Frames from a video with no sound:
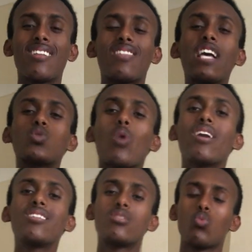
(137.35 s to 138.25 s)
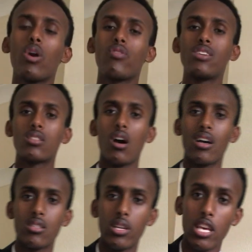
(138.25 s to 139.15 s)
That's why he's where he's
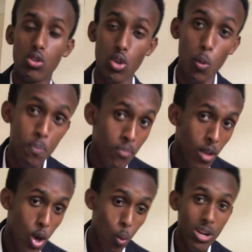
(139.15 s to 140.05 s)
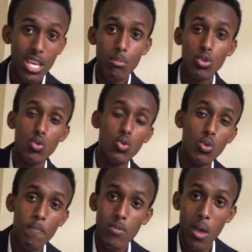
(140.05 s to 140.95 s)
at today. So when it comes to
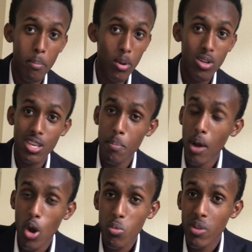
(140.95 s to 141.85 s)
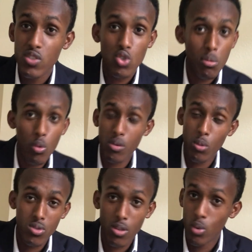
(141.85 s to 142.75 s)
you building empowering beliefs, is going to be
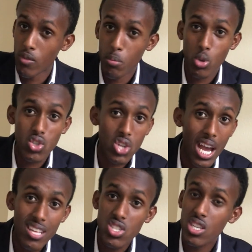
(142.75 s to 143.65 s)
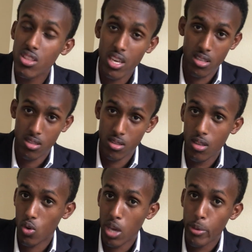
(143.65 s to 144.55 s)
one of the most challenging things,
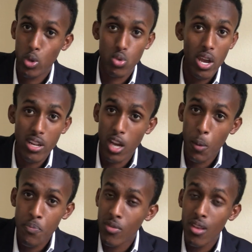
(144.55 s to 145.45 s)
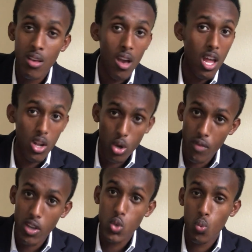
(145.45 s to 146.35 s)
okay? Because right now, a lot
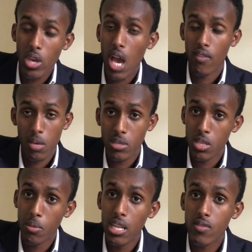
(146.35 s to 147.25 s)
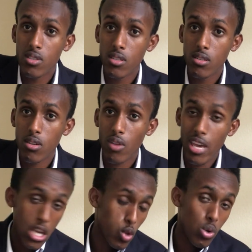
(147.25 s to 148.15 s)
of us, we have limiting beliefs, right?
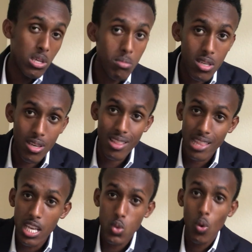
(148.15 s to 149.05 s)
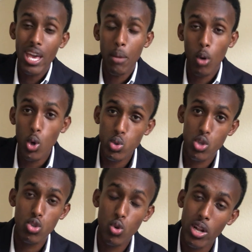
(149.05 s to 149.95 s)
Including me. That's why I'm also a
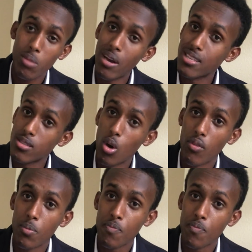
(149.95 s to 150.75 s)
student myself.